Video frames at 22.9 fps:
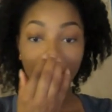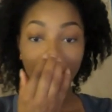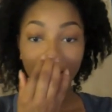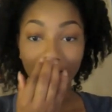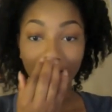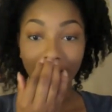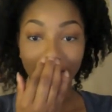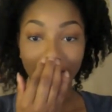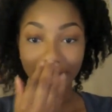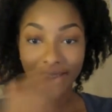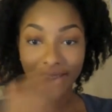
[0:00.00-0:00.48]

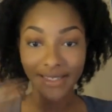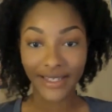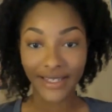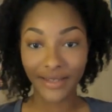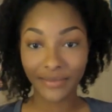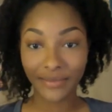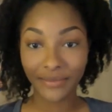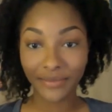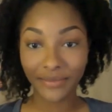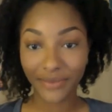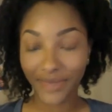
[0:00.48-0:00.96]
The next
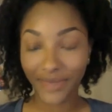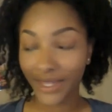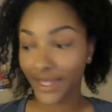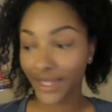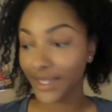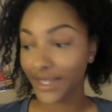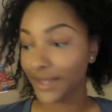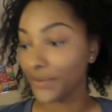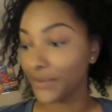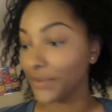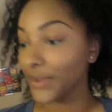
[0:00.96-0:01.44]
step
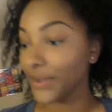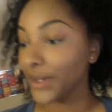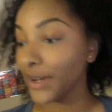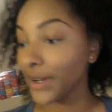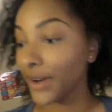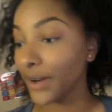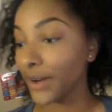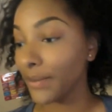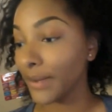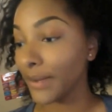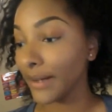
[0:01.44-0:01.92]
that we
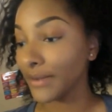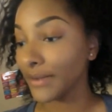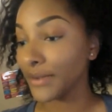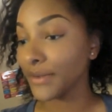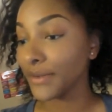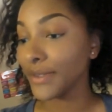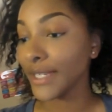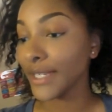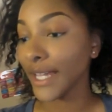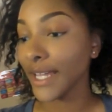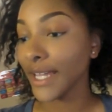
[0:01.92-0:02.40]
are about to
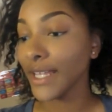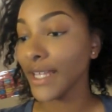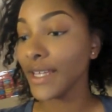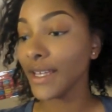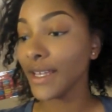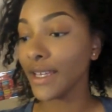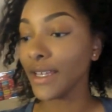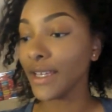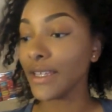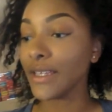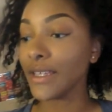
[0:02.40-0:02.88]
take
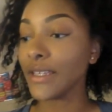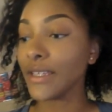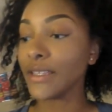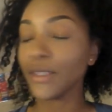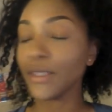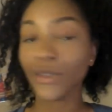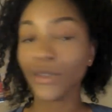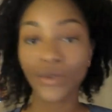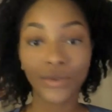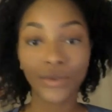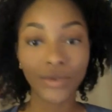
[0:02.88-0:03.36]
is
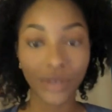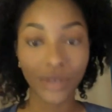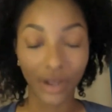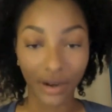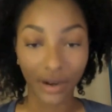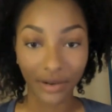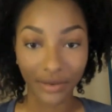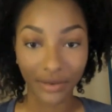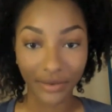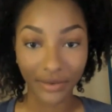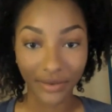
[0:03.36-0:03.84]
to
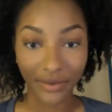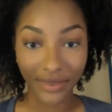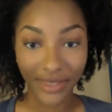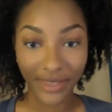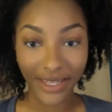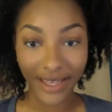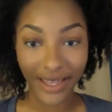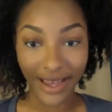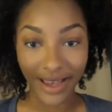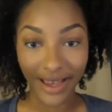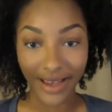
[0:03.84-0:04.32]
start on
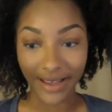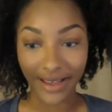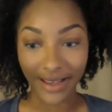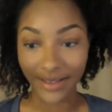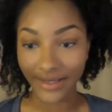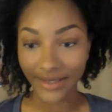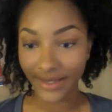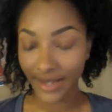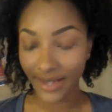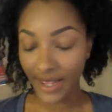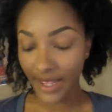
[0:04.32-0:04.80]
the
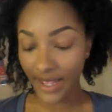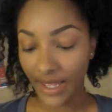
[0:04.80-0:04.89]
eyes,